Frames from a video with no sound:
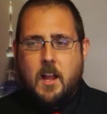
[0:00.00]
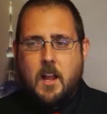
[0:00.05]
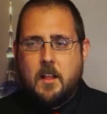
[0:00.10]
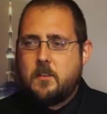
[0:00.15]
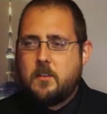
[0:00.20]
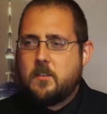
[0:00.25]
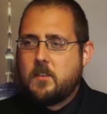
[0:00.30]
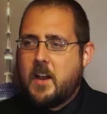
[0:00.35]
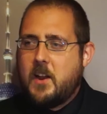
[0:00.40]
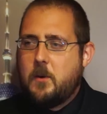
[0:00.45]

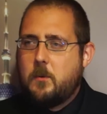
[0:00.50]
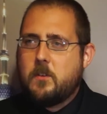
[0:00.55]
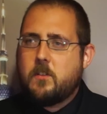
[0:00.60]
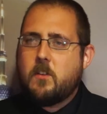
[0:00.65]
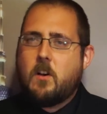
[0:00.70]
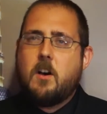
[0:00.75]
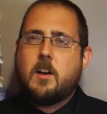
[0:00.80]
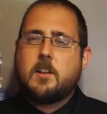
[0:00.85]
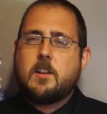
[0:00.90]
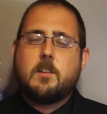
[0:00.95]
This guy
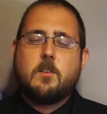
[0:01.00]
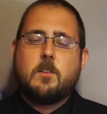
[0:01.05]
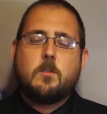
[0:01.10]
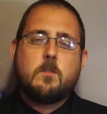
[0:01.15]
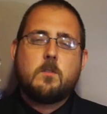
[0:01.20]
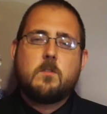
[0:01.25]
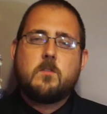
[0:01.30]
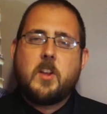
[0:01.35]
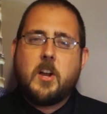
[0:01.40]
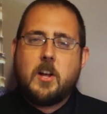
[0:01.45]
was on
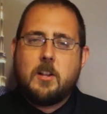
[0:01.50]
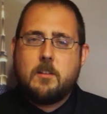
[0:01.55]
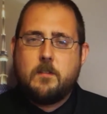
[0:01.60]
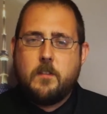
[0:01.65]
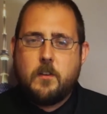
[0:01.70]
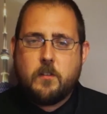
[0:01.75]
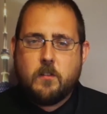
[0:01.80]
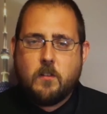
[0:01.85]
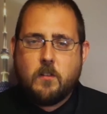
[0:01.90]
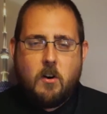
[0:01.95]
local
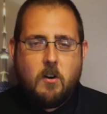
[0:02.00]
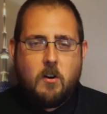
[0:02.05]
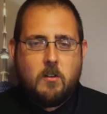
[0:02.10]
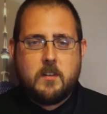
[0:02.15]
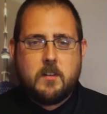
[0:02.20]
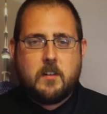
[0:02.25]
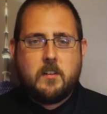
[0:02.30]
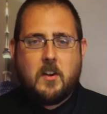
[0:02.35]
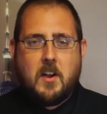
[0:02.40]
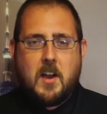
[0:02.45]
television
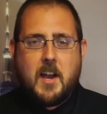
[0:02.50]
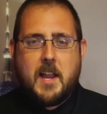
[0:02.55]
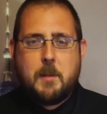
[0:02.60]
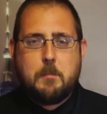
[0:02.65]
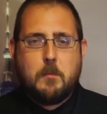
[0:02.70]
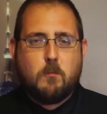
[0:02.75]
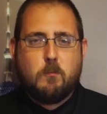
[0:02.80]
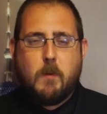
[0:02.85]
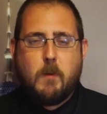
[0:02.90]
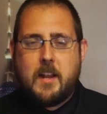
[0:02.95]
all the
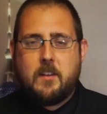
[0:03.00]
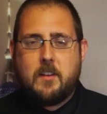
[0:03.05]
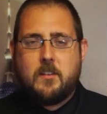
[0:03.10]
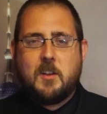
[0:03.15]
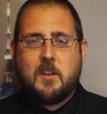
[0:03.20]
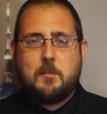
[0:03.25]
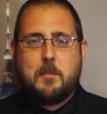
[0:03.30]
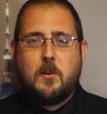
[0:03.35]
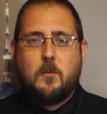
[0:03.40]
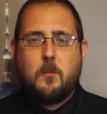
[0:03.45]
time
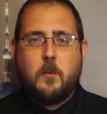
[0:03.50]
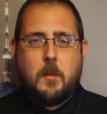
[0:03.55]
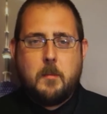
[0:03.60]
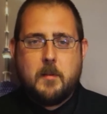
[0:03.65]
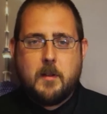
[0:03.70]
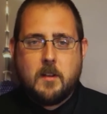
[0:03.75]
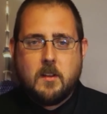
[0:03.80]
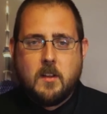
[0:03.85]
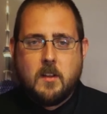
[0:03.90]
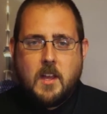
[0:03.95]
ranting about
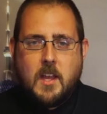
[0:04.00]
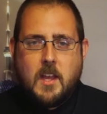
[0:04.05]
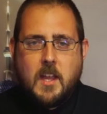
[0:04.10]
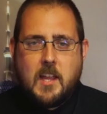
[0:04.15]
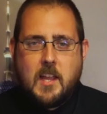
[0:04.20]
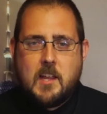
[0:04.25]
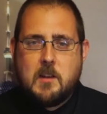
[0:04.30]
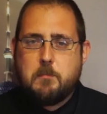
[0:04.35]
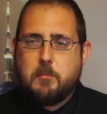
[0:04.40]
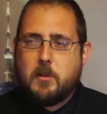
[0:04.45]
women.
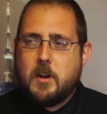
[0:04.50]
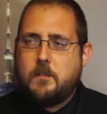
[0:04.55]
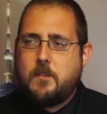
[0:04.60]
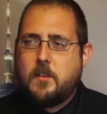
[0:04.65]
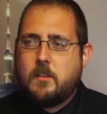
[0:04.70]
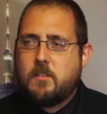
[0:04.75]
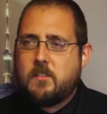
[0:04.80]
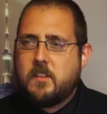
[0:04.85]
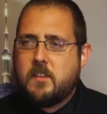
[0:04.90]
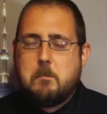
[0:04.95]
He had
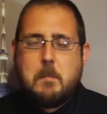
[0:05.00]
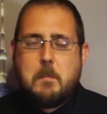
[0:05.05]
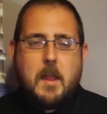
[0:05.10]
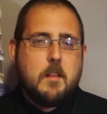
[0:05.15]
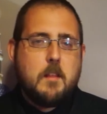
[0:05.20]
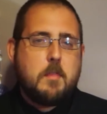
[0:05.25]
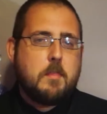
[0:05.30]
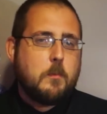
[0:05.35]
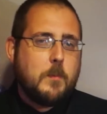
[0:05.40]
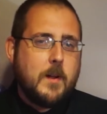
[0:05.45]
previously
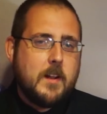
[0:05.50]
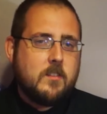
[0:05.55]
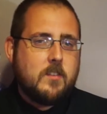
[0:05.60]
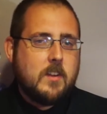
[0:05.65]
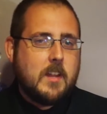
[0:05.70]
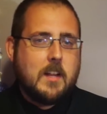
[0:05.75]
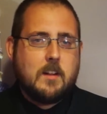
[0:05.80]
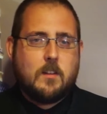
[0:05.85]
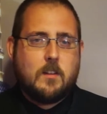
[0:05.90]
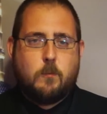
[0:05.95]
made
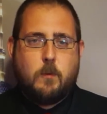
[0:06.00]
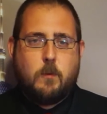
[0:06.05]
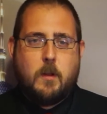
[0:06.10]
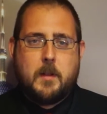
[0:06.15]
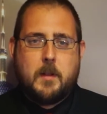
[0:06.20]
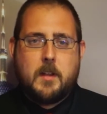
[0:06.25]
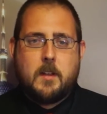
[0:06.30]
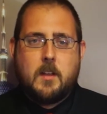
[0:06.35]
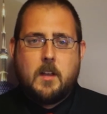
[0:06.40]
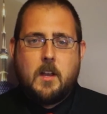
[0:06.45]
threats against
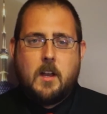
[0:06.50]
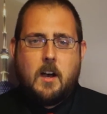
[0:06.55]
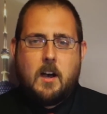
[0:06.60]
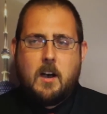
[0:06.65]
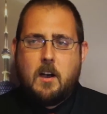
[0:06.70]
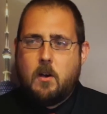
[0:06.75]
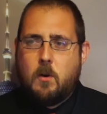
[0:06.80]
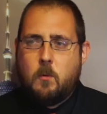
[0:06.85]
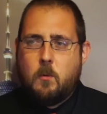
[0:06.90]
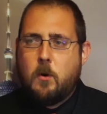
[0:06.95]
women.
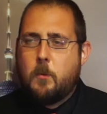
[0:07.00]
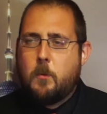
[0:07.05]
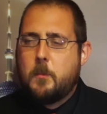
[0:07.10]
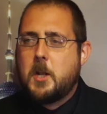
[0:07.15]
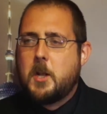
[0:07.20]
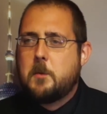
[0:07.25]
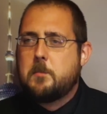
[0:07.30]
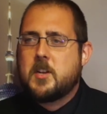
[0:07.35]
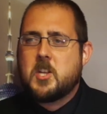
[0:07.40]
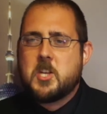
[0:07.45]
A
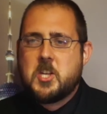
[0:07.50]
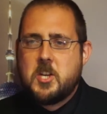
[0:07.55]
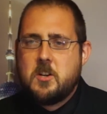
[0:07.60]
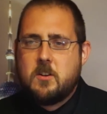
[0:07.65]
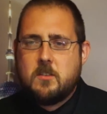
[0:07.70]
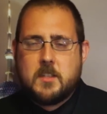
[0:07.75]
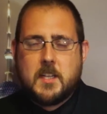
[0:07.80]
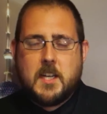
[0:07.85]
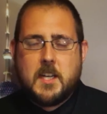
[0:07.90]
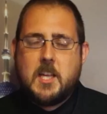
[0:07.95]
woman had been
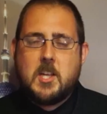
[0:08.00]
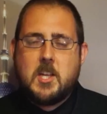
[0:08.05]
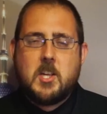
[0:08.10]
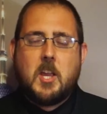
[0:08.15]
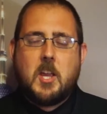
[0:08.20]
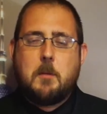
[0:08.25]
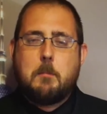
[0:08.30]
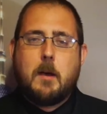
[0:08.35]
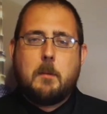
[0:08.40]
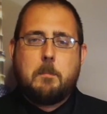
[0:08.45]
killed and he
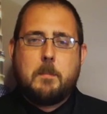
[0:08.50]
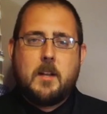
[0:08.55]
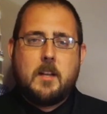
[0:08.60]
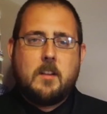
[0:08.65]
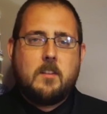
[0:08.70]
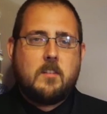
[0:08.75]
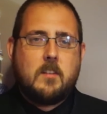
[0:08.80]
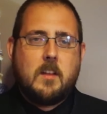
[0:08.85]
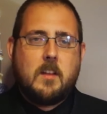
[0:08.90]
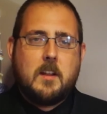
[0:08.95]
came up
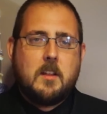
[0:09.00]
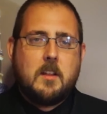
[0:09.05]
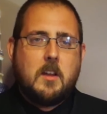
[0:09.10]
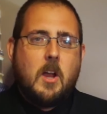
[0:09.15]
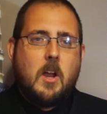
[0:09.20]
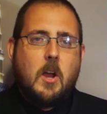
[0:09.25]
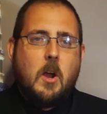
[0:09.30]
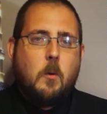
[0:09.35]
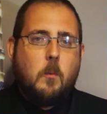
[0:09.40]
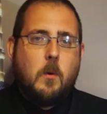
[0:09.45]
and he said,
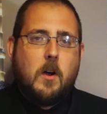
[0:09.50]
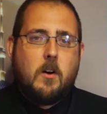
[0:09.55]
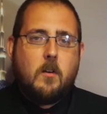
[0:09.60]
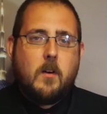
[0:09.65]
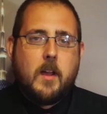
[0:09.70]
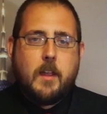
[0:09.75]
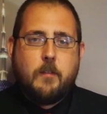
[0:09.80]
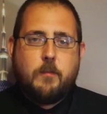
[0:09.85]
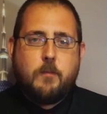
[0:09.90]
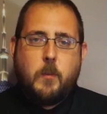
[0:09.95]

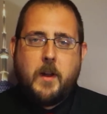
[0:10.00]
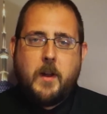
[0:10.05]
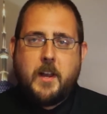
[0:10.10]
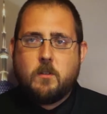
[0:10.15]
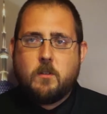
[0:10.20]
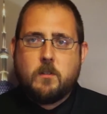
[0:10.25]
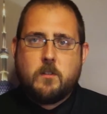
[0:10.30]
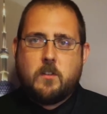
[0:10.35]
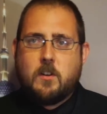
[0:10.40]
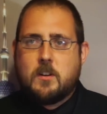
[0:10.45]
well, if we
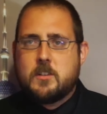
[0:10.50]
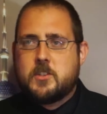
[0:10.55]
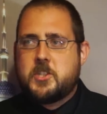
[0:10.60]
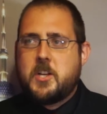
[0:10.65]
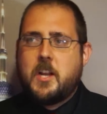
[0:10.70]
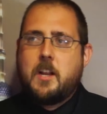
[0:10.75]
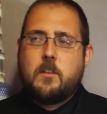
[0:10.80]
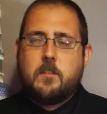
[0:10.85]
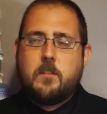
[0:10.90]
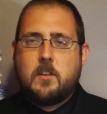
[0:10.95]
don't start
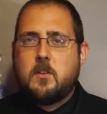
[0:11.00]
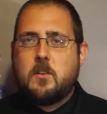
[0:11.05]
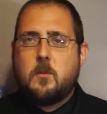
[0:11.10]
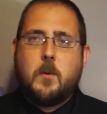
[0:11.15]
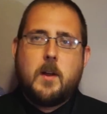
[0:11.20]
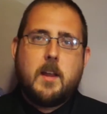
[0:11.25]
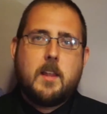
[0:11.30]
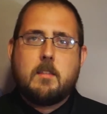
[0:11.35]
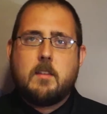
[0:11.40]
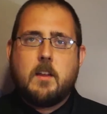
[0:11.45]
changing the
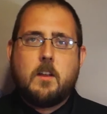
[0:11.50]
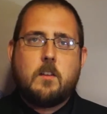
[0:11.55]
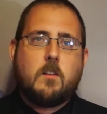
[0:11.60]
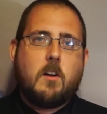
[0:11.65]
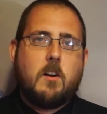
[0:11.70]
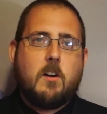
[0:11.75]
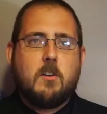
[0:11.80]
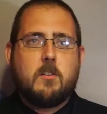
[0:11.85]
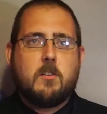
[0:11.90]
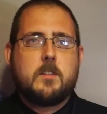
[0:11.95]
way things
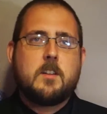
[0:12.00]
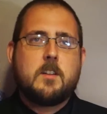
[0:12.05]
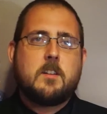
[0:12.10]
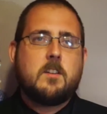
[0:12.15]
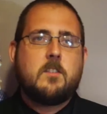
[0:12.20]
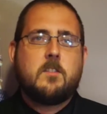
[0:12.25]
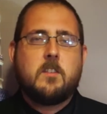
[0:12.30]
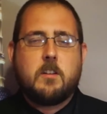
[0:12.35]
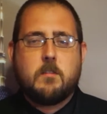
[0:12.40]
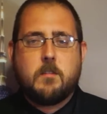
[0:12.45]
are, the
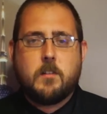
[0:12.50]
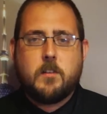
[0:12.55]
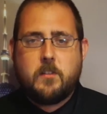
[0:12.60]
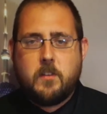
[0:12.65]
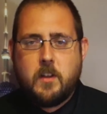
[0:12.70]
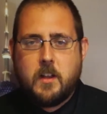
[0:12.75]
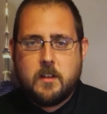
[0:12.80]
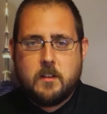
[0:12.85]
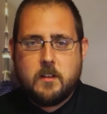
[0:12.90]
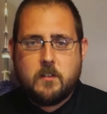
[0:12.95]

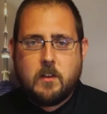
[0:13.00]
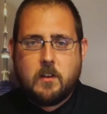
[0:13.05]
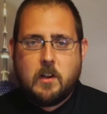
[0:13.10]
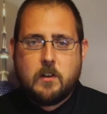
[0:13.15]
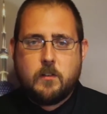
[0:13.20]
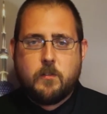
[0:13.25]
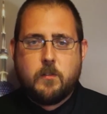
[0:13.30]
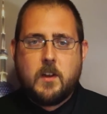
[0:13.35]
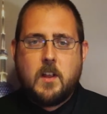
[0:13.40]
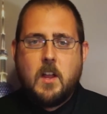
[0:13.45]
degeneracy in this
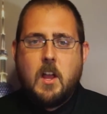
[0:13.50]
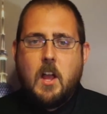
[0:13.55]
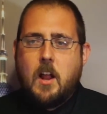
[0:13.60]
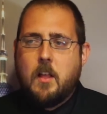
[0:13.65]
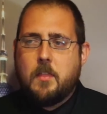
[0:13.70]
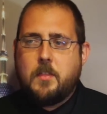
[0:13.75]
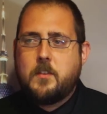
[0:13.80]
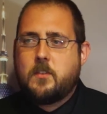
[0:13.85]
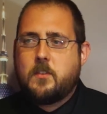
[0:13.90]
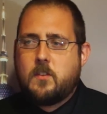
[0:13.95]
country,
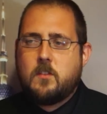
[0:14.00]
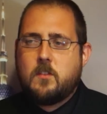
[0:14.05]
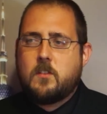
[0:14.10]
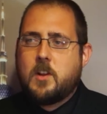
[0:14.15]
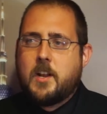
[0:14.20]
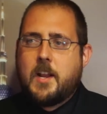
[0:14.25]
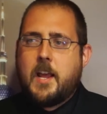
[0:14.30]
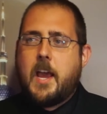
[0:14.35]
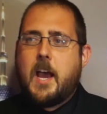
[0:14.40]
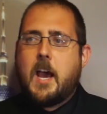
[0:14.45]
this is
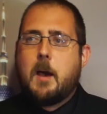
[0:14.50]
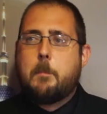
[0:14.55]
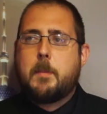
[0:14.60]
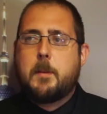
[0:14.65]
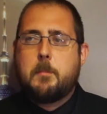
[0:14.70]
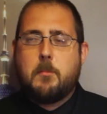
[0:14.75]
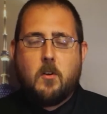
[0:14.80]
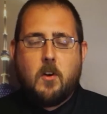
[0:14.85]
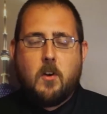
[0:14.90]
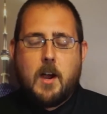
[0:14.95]
going to
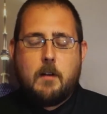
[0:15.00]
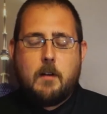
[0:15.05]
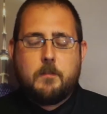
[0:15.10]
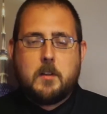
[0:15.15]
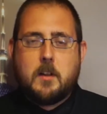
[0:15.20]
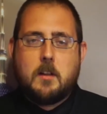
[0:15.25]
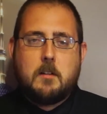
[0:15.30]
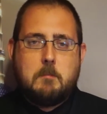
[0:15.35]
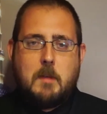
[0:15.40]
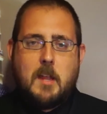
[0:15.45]
happen more
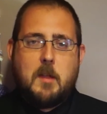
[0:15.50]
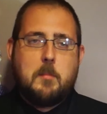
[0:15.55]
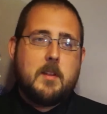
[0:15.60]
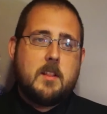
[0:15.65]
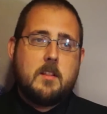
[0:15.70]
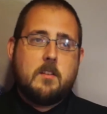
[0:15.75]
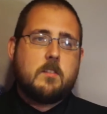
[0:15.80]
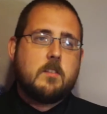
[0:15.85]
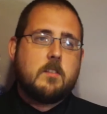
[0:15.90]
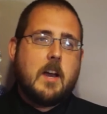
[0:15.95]
often and
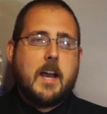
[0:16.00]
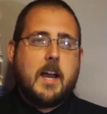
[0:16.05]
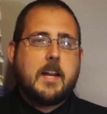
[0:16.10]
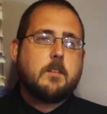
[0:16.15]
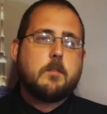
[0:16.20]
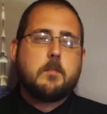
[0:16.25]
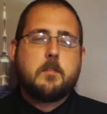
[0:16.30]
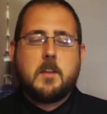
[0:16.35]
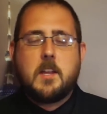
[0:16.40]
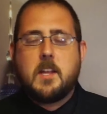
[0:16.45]
maybe this
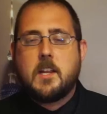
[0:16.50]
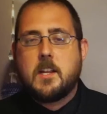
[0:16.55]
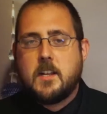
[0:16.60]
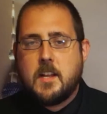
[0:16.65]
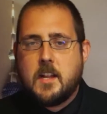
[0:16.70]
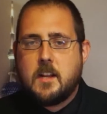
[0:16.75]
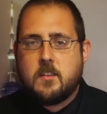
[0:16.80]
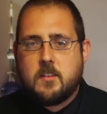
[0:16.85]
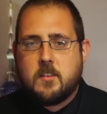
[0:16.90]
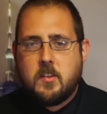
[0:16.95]
kind of thing
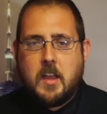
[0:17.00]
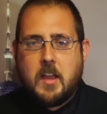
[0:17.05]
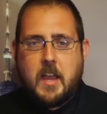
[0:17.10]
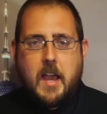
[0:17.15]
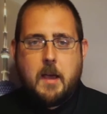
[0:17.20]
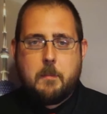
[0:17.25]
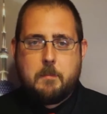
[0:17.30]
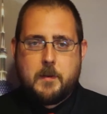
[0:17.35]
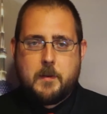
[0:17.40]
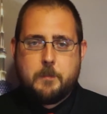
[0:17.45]
needs to
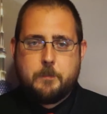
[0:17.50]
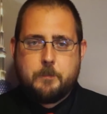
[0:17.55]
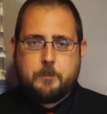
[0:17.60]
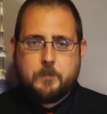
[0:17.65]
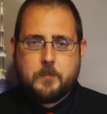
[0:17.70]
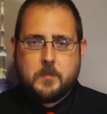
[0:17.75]
happen.